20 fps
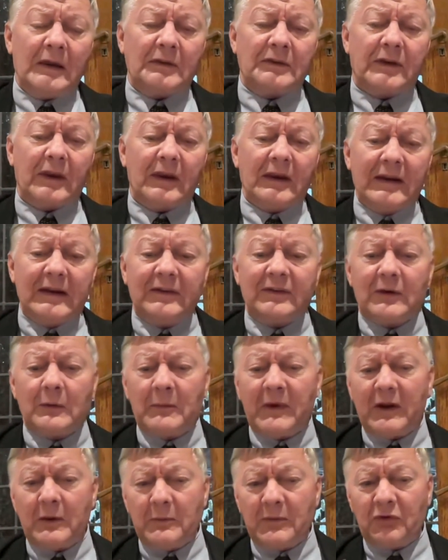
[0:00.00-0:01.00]
the least
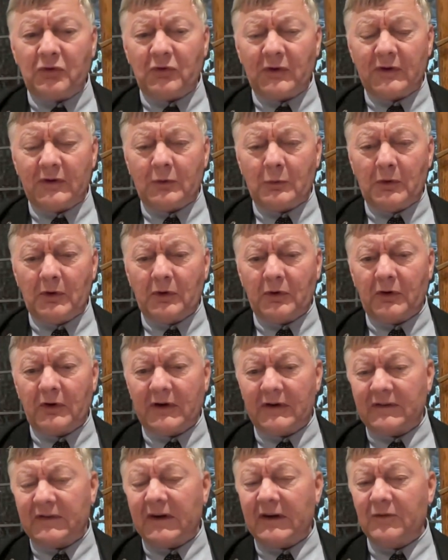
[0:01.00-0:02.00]
amount of missionaries in the world are in a
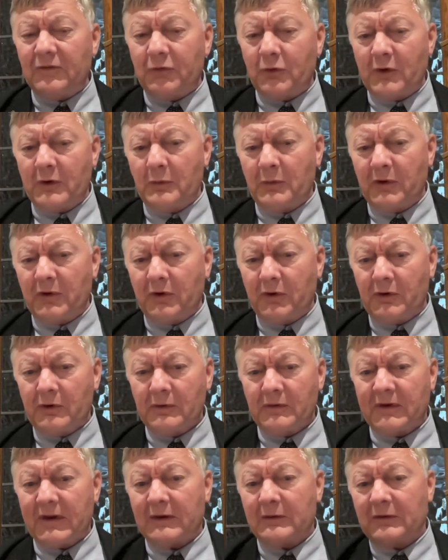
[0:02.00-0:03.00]
1040 window.
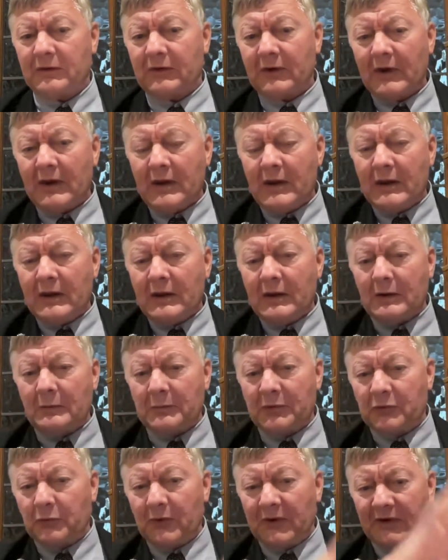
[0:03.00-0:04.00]
That's
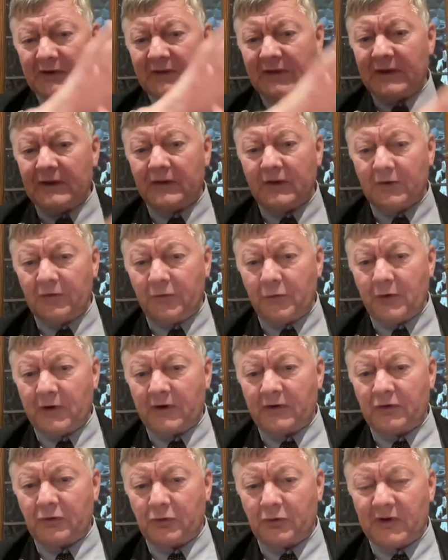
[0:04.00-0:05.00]
between the 10th and
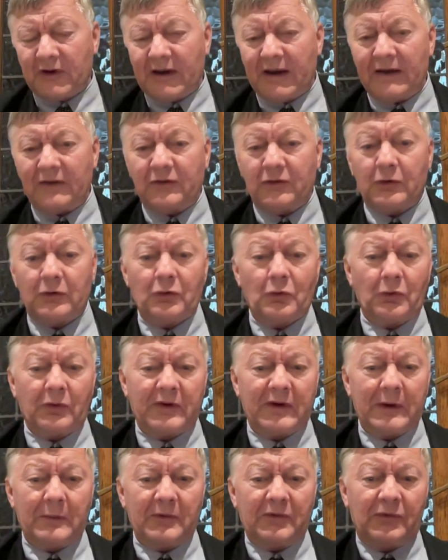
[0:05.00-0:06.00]
40th degree latitude,
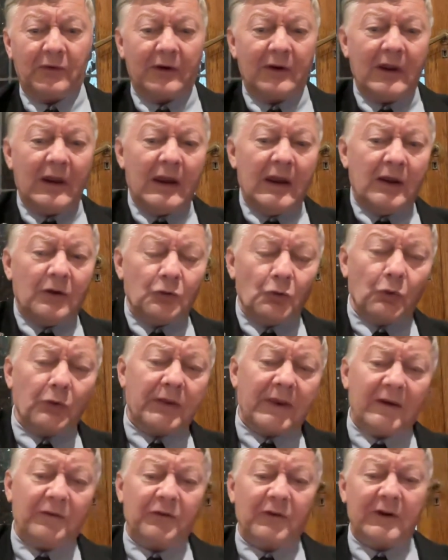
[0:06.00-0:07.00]
Northern Hemisphere.
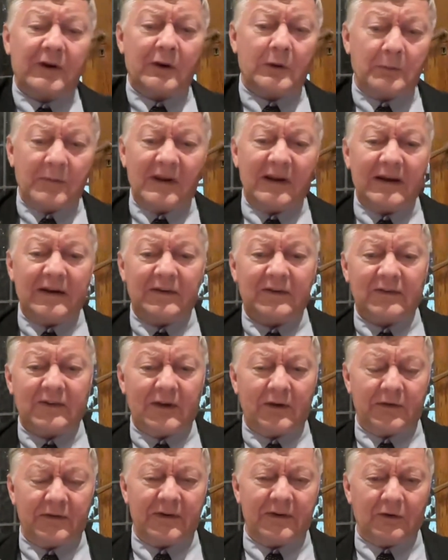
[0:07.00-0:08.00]
North Africa, the Middle East,
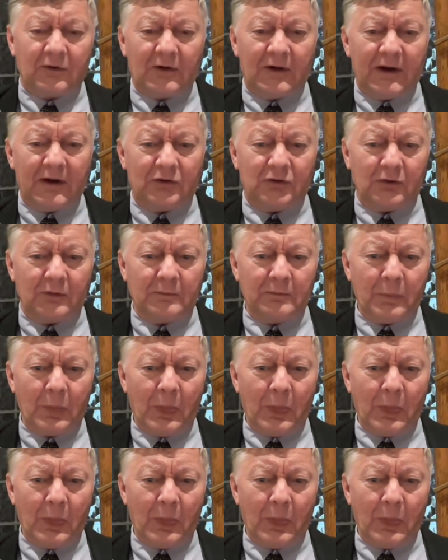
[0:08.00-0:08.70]
South Central Asia.